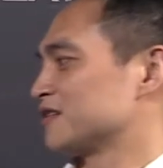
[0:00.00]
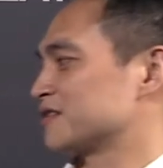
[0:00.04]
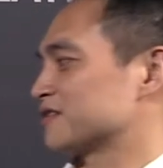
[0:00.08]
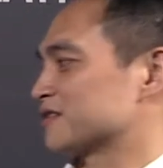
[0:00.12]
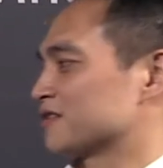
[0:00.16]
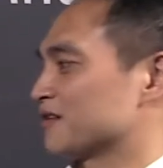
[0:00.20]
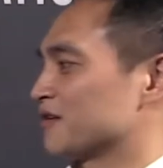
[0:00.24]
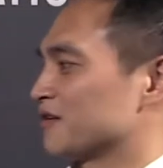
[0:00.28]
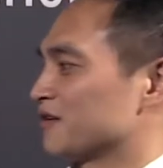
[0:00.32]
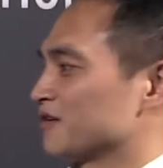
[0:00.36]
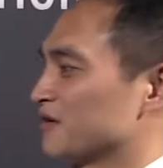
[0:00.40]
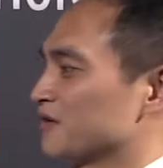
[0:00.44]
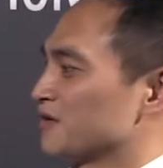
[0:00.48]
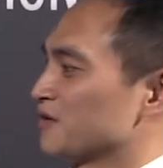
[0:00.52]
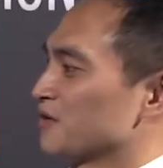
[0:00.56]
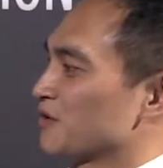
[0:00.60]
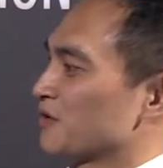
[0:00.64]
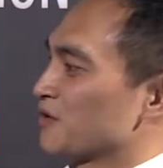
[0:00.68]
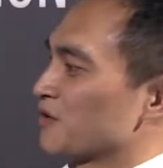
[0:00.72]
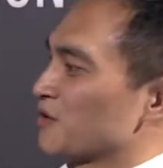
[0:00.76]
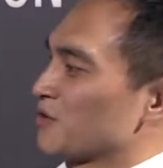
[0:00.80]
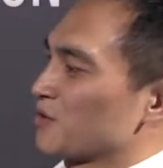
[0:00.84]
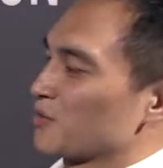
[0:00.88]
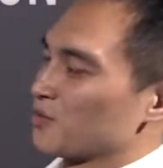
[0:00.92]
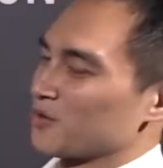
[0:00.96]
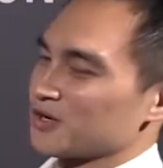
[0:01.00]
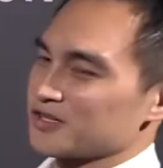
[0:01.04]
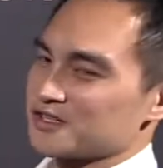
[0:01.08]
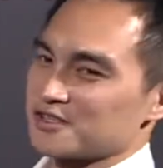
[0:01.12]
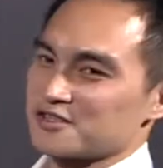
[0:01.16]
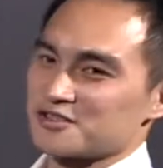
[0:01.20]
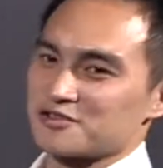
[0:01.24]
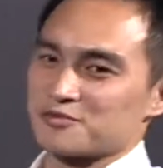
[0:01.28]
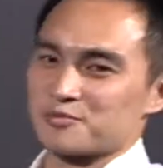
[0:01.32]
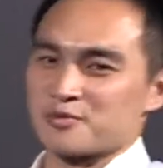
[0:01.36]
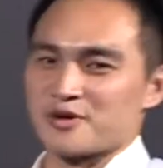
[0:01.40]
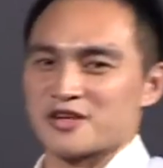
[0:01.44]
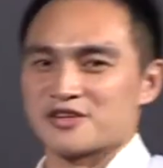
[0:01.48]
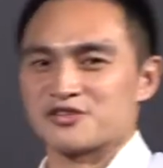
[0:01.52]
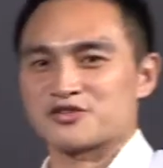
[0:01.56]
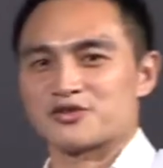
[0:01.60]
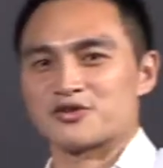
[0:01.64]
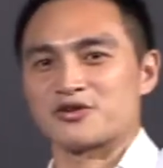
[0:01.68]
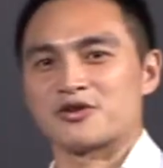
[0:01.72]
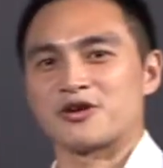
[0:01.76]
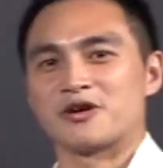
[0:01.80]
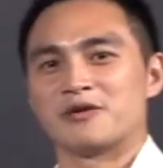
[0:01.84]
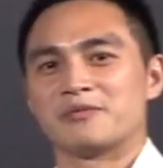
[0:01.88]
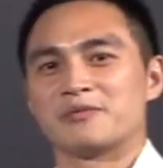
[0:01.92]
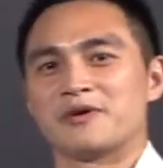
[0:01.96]
So what's
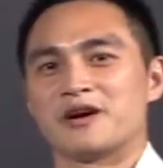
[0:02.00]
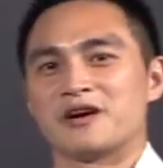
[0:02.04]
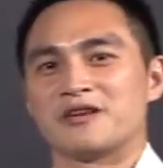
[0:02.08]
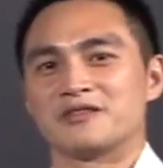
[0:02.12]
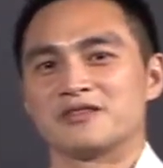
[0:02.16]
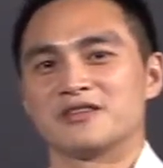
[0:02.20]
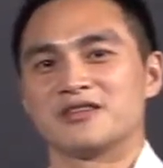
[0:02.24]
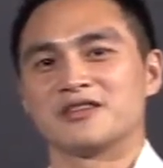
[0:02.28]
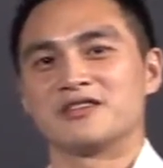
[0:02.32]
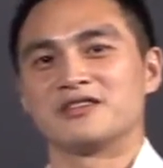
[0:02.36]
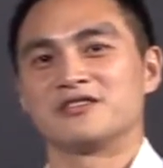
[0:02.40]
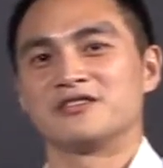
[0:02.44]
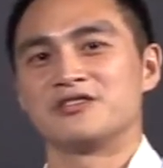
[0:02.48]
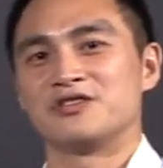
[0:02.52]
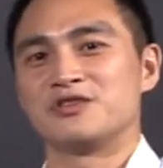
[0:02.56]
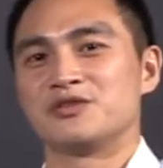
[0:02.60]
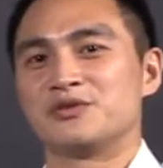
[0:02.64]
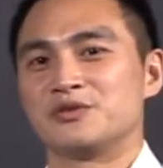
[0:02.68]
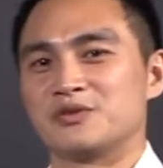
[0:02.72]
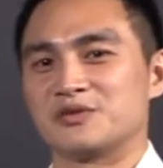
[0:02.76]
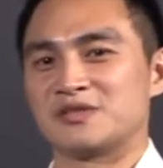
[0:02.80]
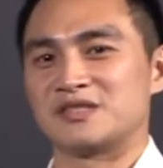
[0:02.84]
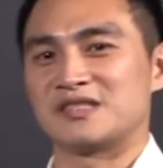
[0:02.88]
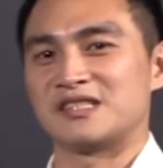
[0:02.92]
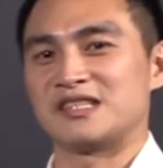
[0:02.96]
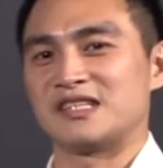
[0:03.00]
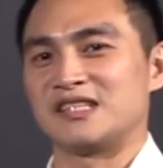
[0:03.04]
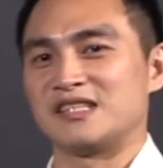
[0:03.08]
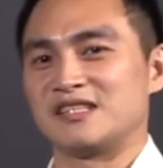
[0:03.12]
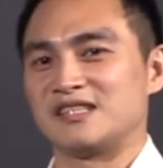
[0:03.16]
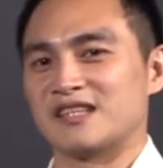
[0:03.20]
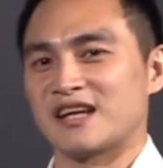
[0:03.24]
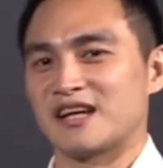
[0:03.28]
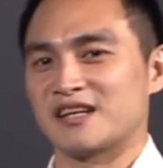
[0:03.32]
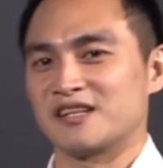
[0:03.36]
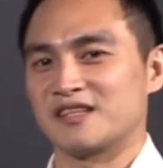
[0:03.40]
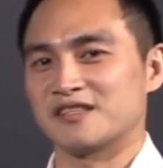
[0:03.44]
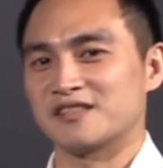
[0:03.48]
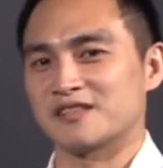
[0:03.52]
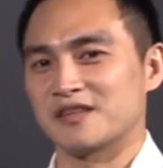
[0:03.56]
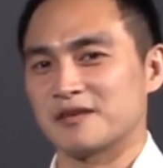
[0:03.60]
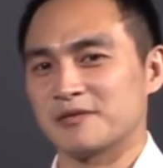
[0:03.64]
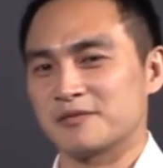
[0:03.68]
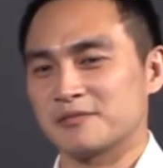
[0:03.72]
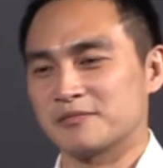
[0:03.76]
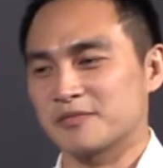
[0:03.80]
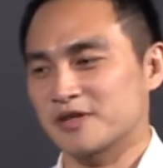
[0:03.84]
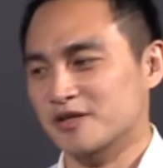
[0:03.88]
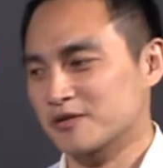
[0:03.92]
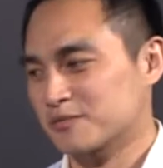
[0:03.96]
special about the new
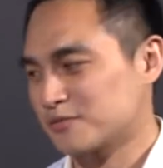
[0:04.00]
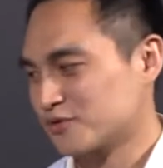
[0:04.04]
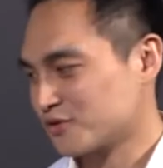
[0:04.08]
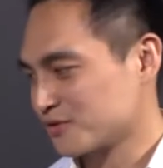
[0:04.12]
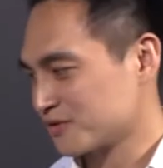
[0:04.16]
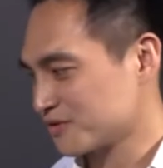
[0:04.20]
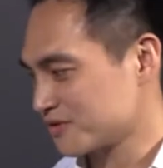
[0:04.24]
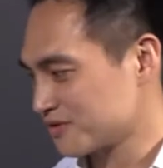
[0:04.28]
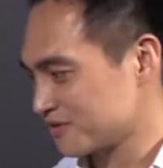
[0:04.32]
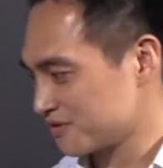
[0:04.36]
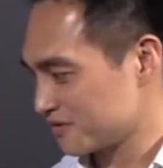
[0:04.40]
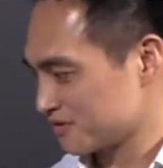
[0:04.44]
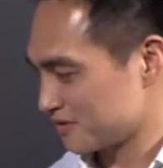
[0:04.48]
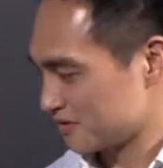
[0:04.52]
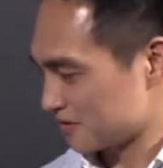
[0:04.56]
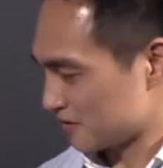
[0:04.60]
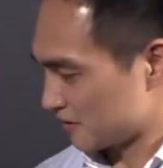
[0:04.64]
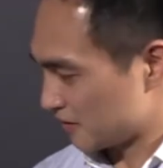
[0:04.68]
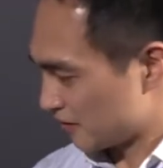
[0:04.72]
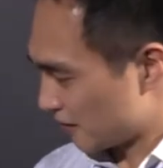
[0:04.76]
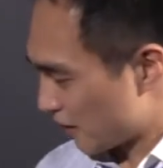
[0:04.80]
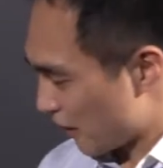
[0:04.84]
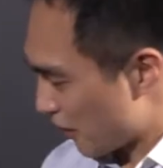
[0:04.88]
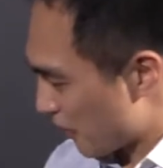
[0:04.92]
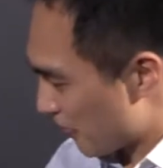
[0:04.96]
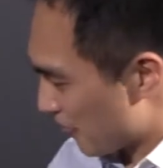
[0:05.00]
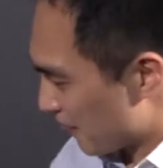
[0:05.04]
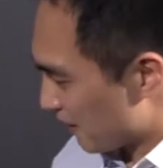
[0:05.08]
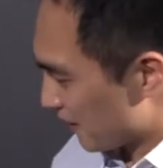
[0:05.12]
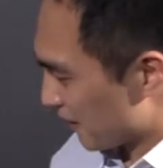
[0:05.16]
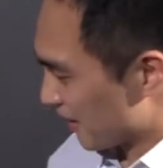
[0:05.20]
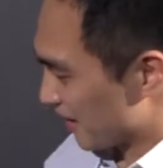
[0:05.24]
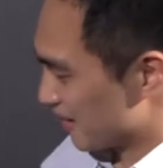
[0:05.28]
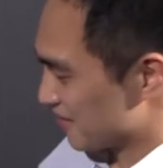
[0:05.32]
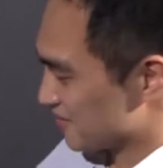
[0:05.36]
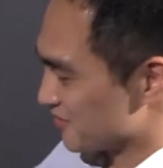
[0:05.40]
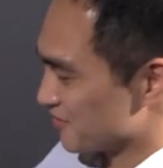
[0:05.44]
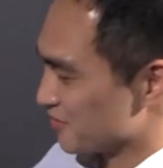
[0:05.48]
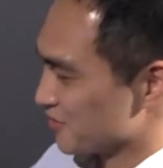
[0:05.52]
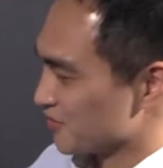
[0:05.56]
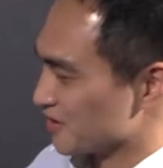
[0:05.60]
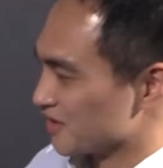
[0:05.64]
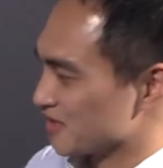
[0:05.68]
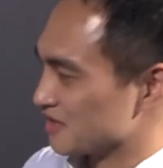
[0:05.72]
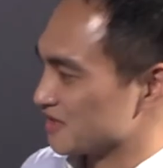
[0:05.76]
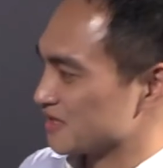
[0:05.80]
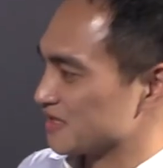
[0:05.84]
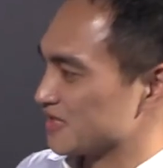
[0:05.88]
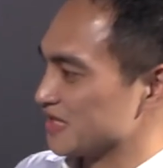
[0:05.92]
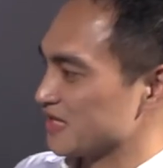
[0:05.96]
Z97 motherboards? As you
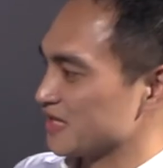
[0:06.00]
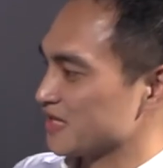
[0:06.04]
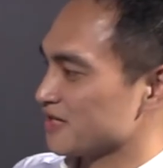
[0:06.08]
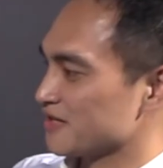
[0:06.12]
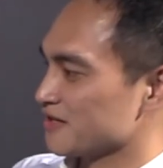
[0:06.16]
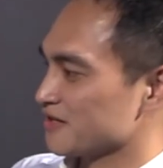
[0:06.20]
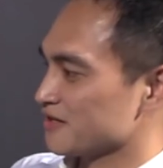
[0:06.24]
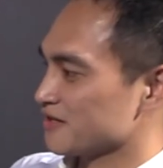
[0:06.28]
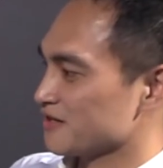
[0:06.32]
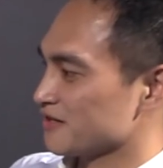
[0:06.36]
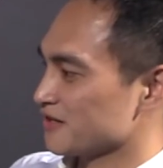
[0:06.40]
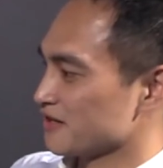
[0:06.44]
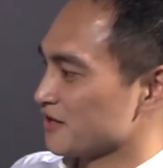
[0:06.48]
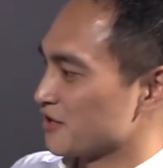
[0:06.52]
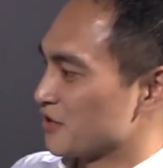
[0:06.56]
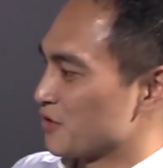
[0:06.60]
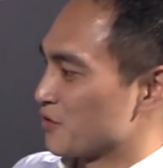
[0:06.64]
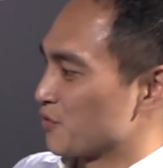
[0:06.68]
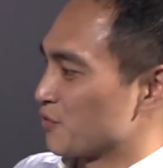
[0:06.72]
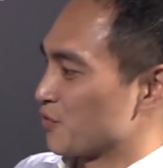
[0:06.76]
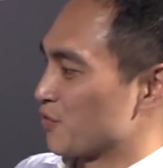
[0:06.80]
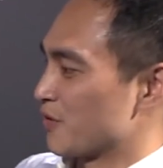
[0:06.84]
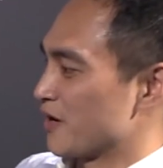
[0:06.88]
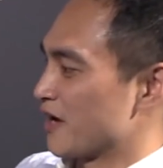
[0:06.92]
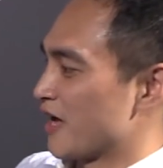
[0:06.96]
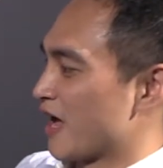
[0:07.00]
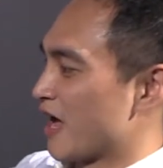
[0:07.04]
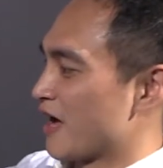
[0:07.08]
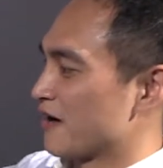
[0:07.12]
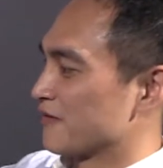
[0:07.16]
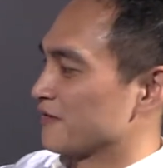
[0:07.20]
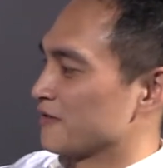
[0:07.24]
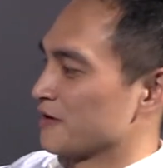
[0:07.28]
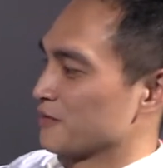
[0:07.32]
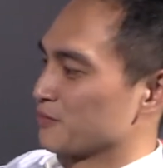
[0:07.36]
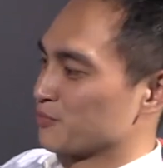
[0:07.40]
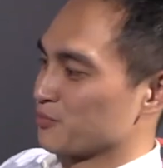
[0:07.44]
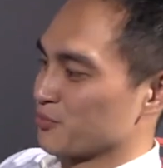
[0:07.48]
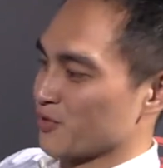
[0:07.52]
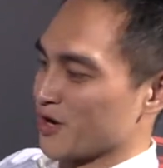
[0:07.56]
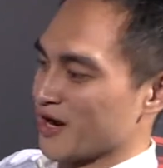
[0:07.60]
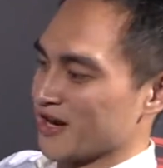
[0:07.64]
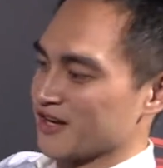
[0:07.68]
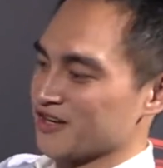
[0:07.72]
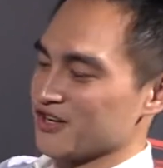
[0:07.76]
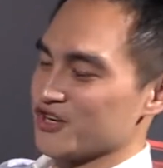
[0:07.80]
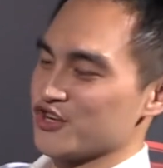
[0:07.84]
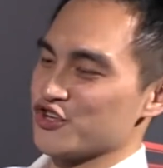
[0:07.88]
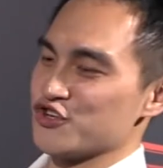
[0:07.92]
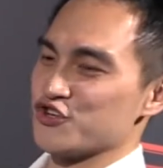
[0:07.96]
can see here, we have a
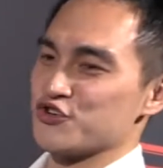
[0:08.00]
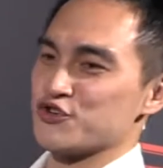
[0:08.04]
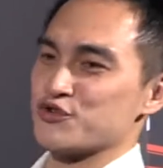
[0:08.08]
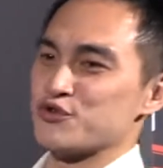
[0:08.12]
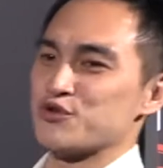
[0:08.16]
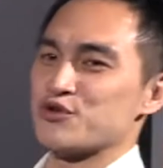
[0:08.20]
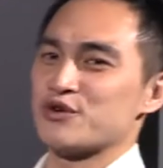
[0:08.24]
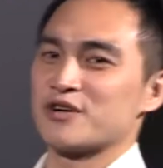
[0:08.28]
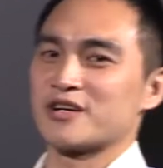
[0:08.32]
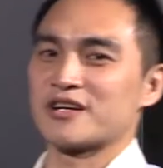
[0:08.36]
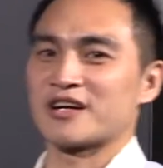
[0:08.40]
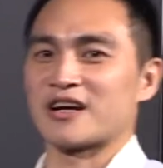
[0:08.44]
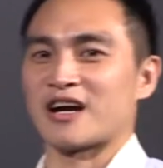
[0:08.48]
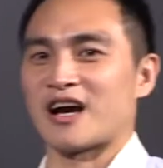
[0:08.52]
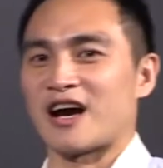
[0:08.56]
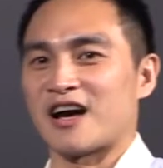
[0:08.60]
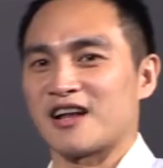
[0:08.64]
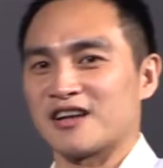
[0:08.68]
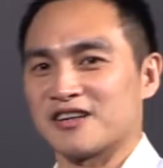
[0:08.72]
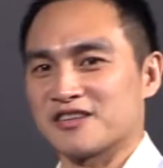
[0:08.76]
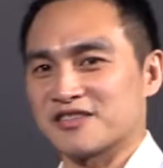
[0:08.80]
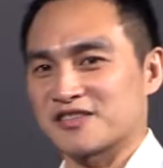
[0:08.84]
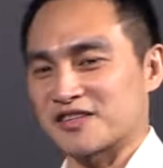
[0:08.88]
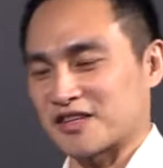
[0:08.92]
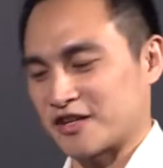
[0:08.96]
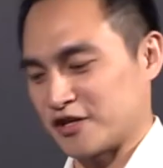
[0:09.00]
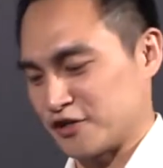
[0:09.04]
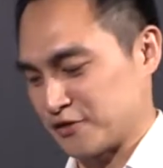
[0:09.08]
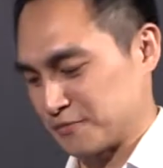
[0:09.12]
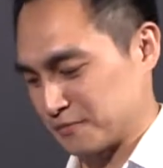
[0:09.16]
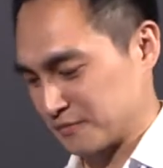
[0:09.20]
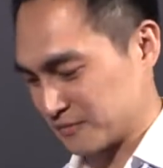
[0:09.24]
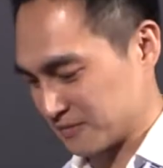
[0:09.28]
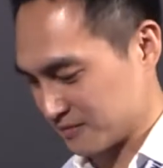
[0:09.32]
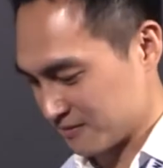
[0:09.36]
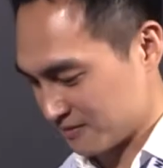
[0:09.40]
brand new color scheme.